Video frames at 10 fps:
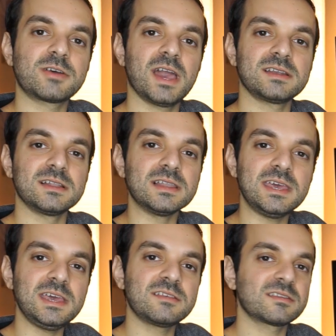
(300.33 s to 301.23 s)
kind of
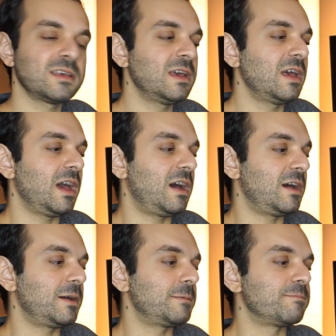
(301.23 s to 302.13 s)
leaks.
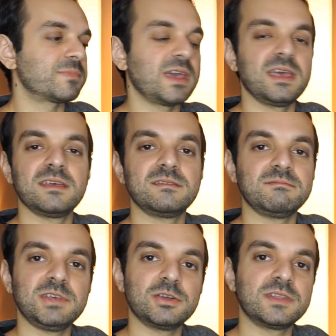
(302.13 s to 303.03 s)

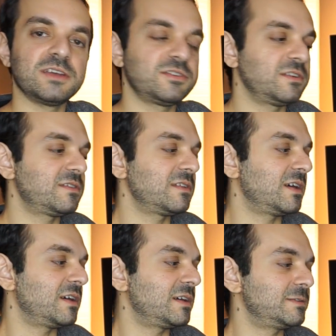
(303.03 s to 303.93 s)
And you know, that's just
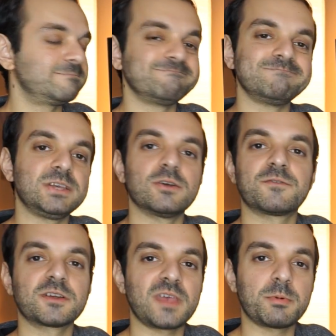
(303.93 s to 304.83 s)
you know,
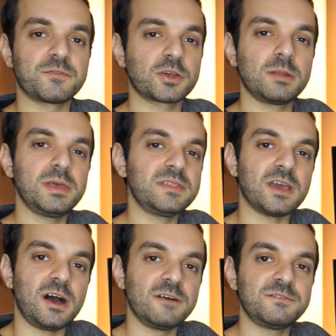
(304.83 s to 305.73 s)
for example, if you're going to be in the
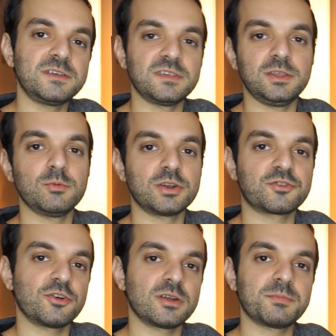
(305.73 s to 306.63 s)
office and you want
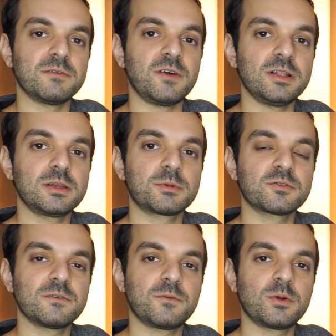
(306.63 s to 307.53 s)
to turn up the volume or
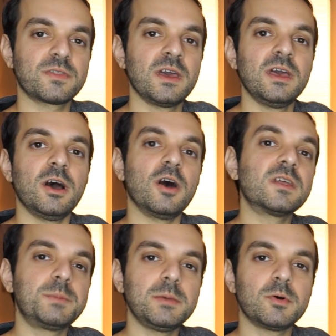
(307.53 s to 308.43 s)
so forth,
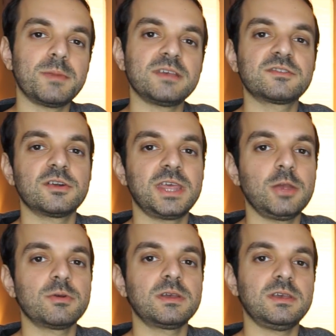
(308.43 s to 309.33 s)
other people might start
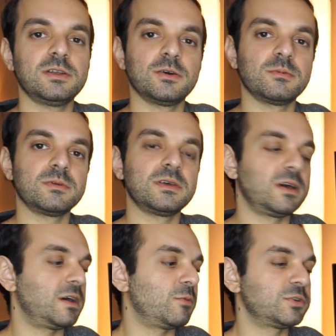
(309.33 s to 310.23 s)
hearing, you
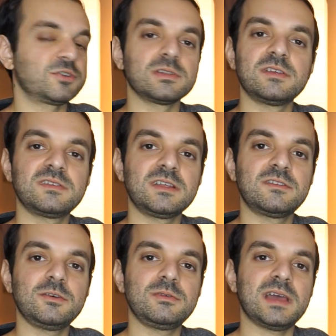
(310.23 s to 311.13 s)
know, what you're listening
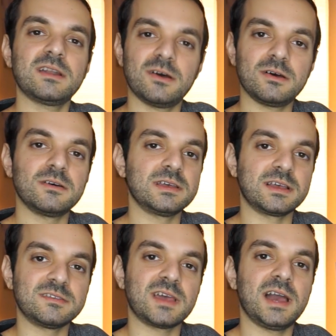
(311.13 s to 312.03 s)
to, not
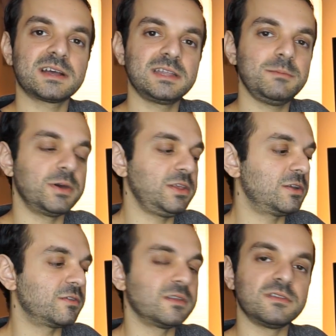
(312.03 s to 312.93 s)
exactly, but you
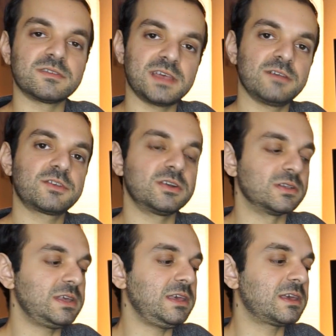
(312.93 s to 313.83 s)
know, the sound's going
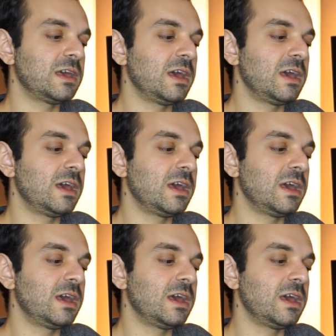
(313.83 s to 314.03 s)
to leak.